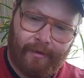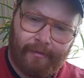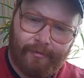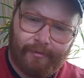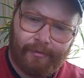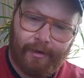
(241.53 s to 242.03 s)

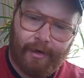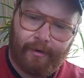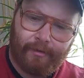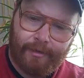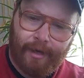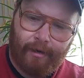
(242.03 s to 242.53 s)
little
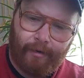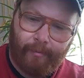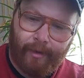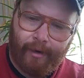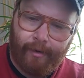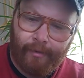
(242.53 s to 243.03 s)
sucker's got a little
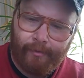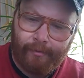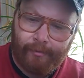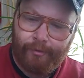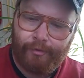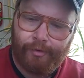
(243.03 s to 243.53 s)
bit of
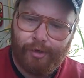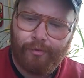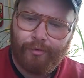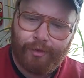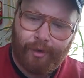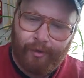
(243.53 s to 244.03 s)

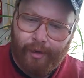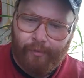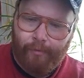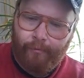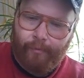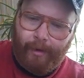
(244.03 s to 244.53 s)
juice to it. I
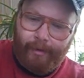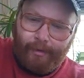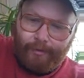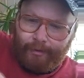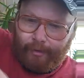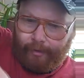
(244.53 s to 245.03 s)
don't know about
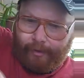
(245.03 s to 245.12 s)
this little